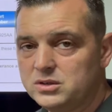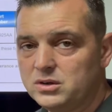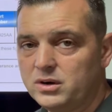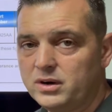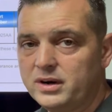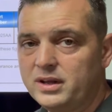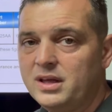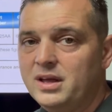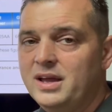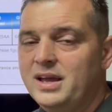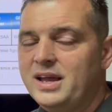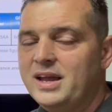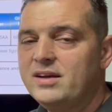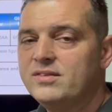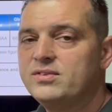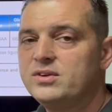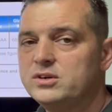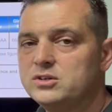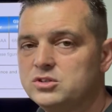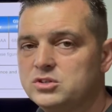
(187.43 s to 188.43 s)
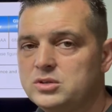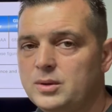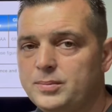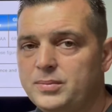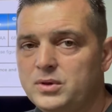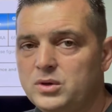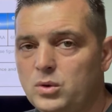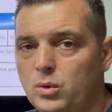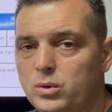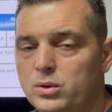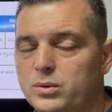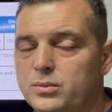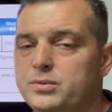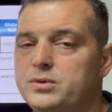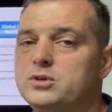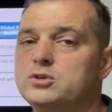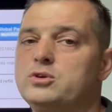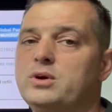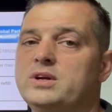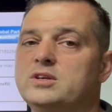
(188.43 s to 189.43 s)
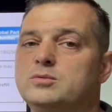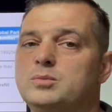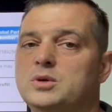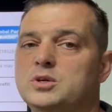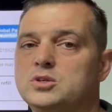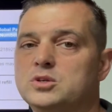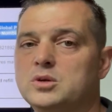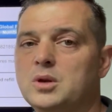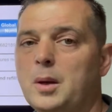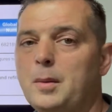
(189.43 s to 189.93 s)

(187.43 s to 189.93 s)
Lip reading: All right, if there's something going on with your transmission,